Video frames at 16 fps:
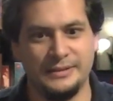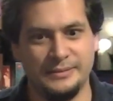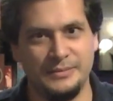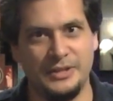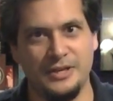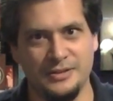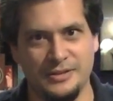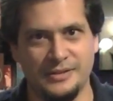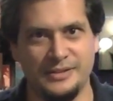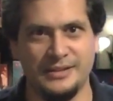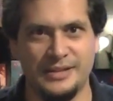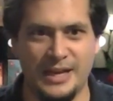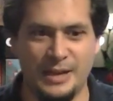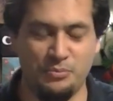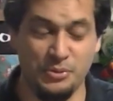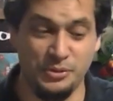because
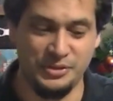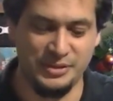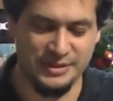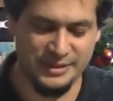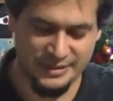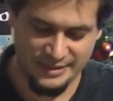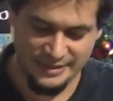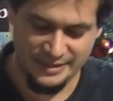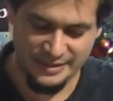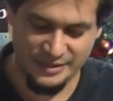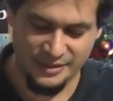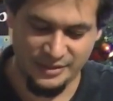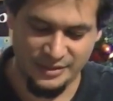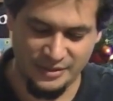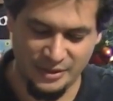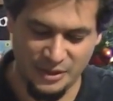I put
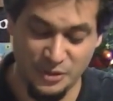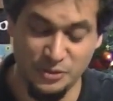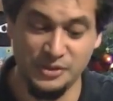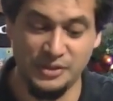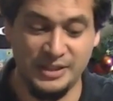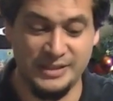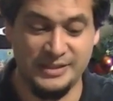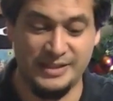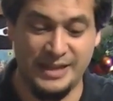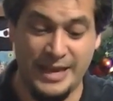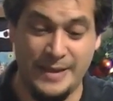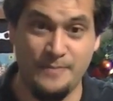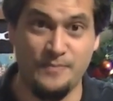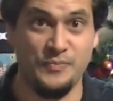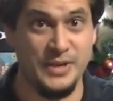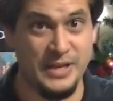the Lunatics
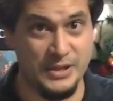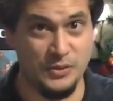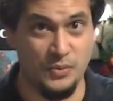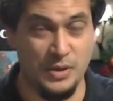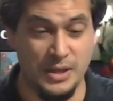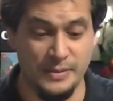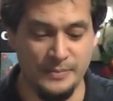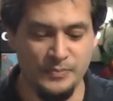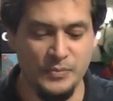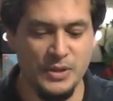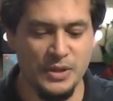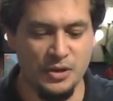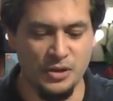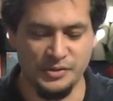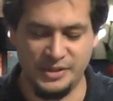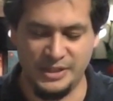game as well
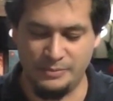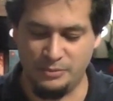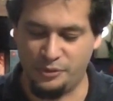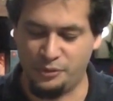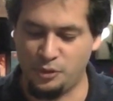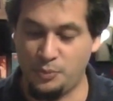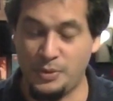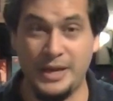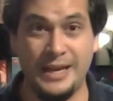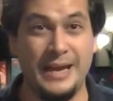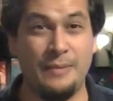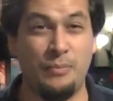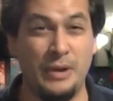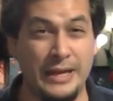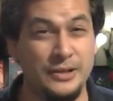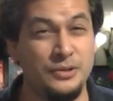on Tabletopia, and I
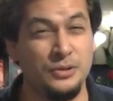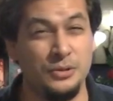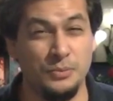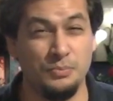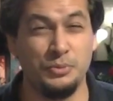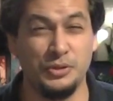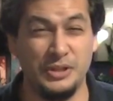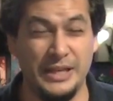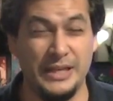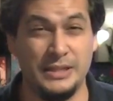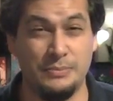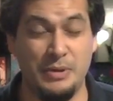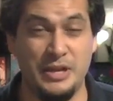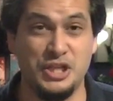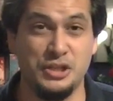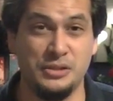plan to put the
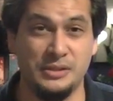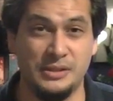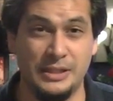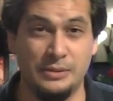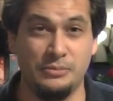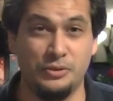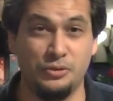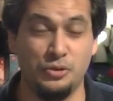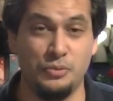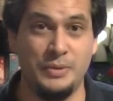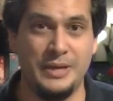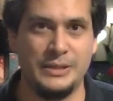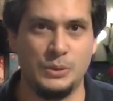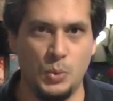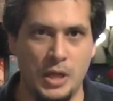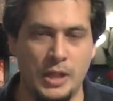expansion on Tabletopia
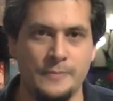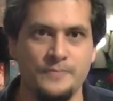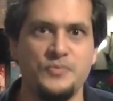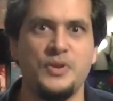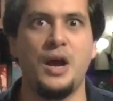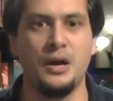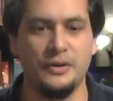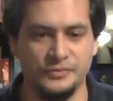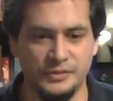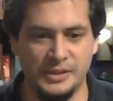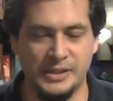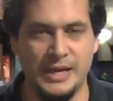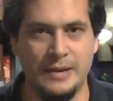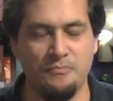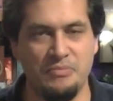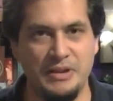as well after the
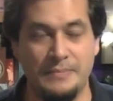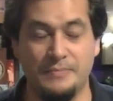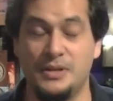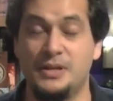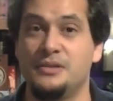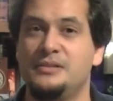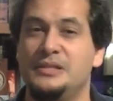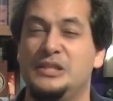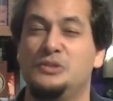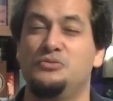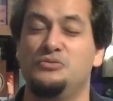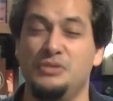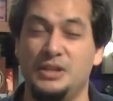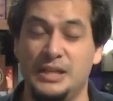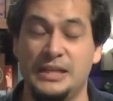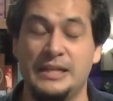campaign, because it
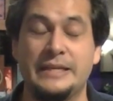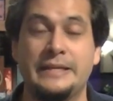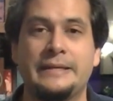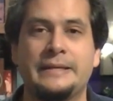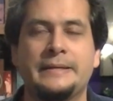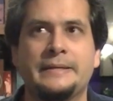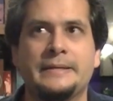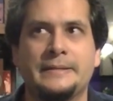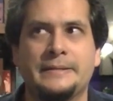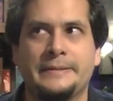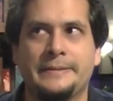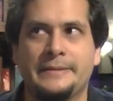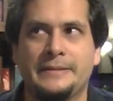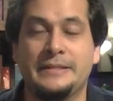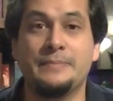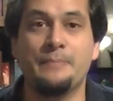really
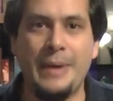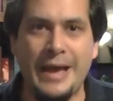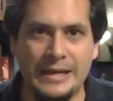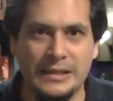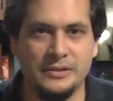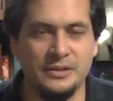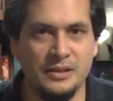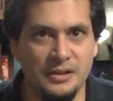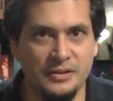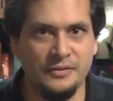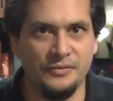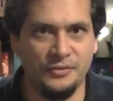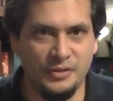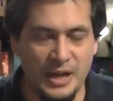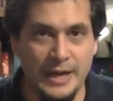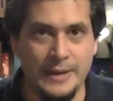demands a lot
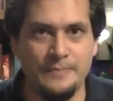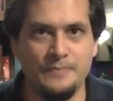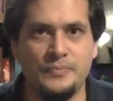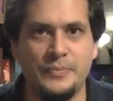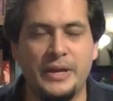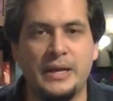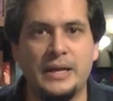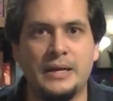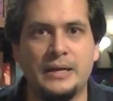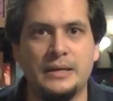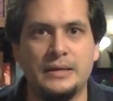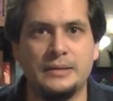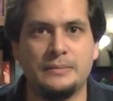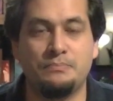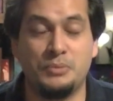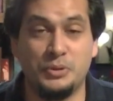of time
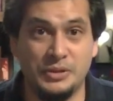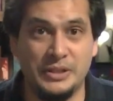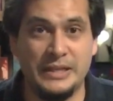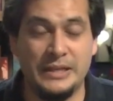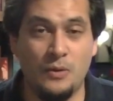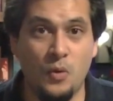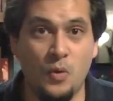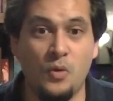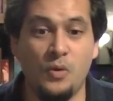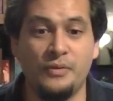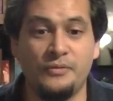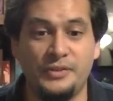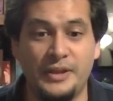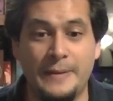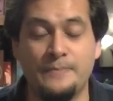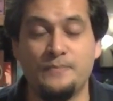putting all
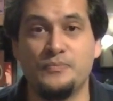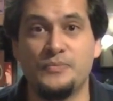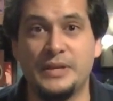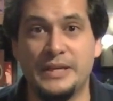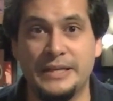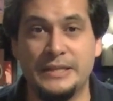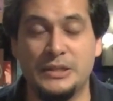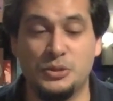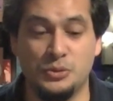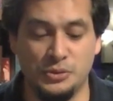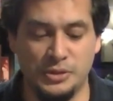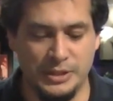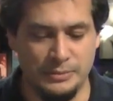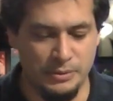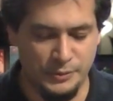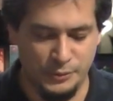of them into
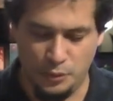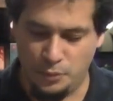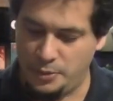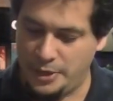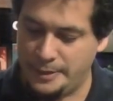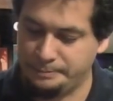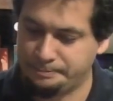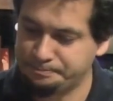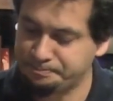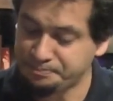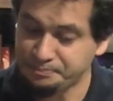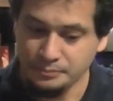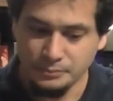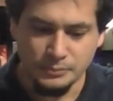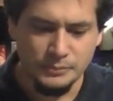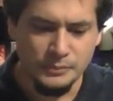Tabletopia.
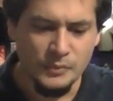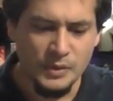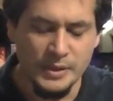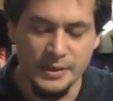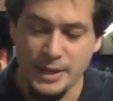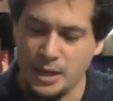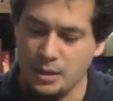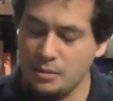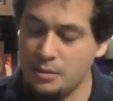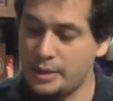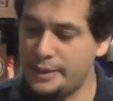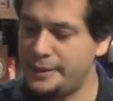Now,